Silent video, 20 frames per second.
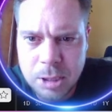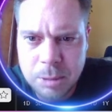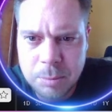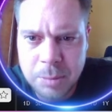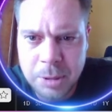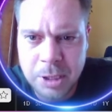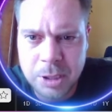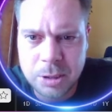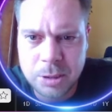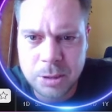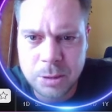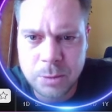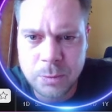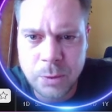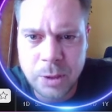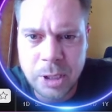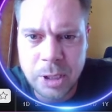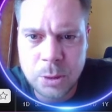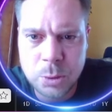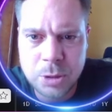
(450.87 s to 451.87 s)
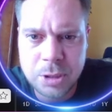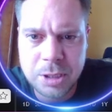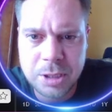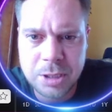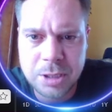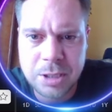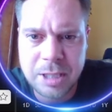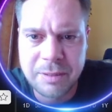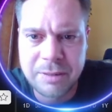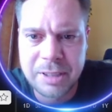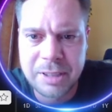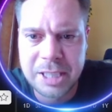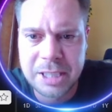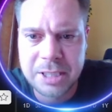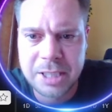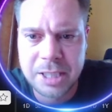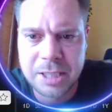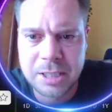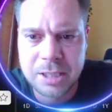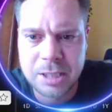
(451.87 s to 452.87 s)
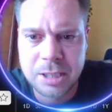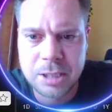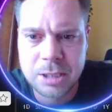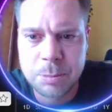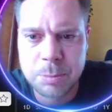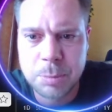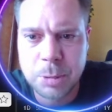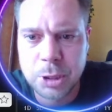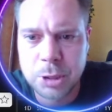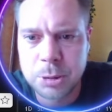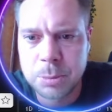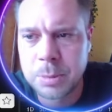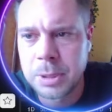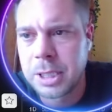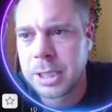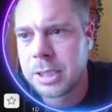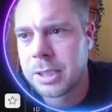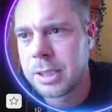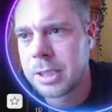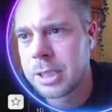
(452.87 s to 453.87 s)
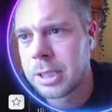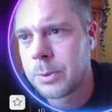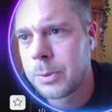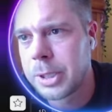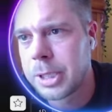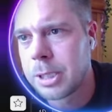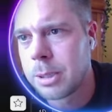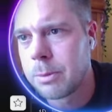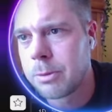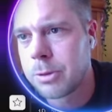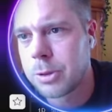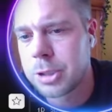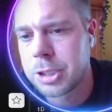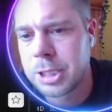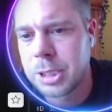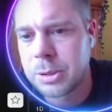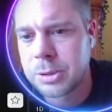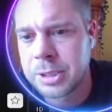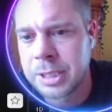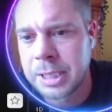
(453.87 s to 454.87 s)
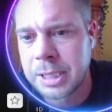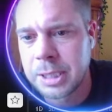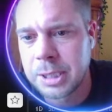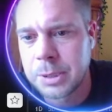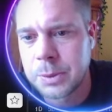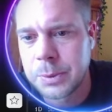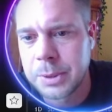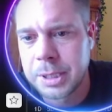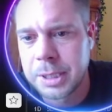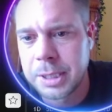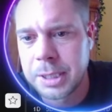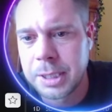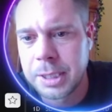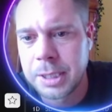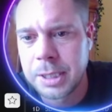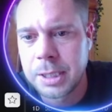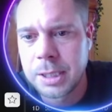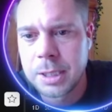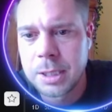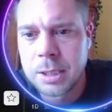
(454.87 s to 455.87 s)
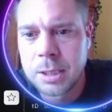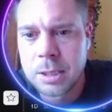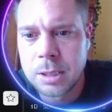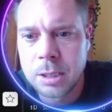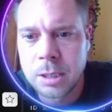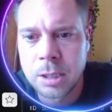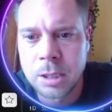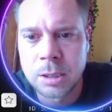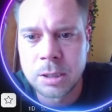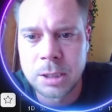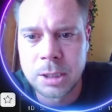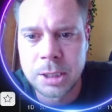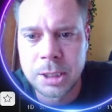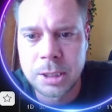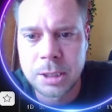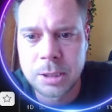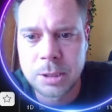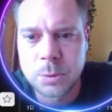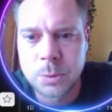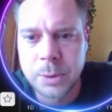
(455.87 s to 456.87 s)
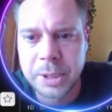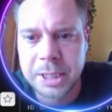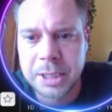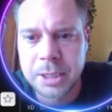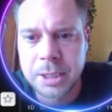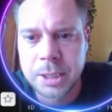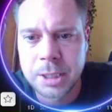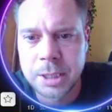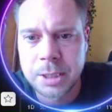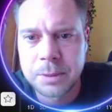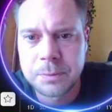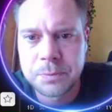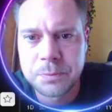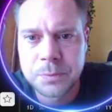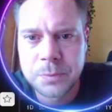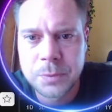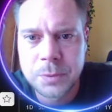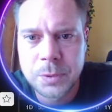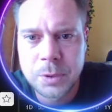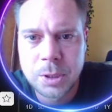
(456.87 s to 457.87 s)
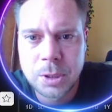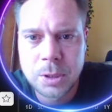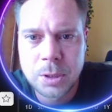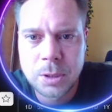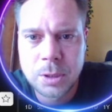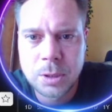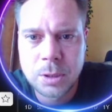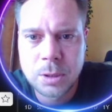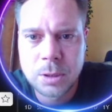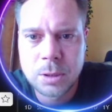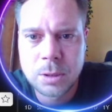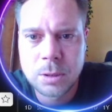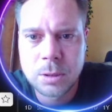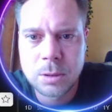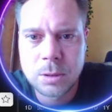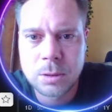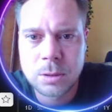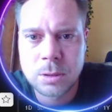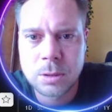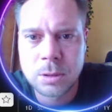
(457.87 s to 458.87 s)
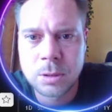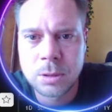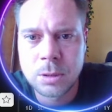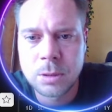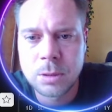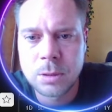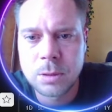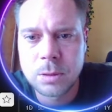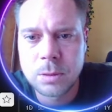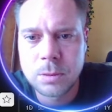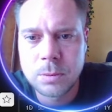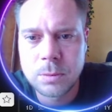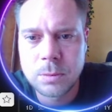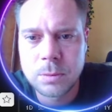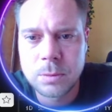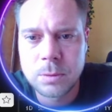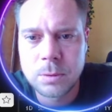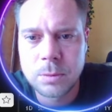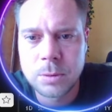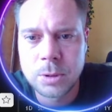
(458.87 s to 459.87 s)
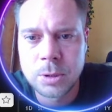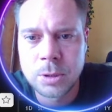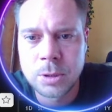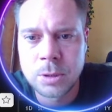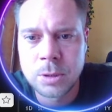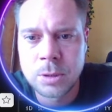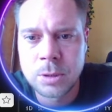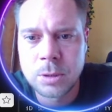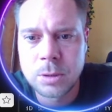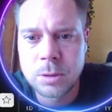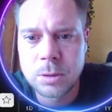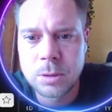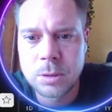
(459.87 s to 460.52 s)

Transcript: because if we lose this 786, there's a possibility that we come for sell side liquidity underneath this wicks here. So, you know,